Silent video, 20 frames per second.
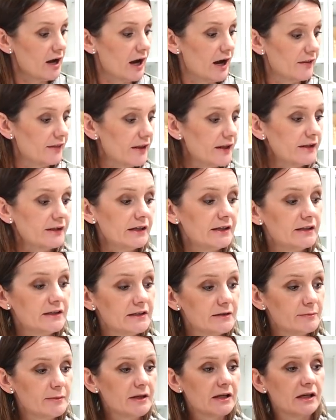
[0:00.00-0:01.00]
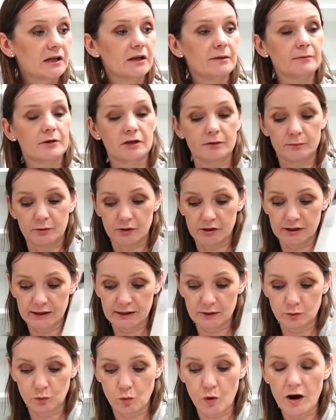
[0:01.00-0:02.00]
And then in the middle, I'm going to put a
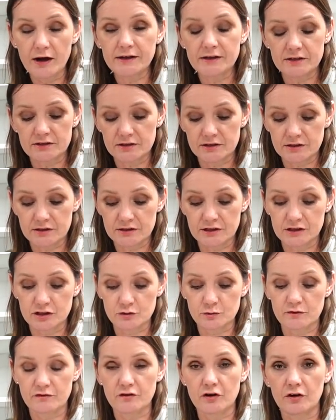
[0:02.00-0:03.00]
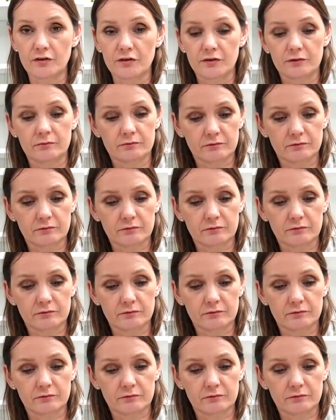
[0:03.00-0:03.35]
little white, since we've got,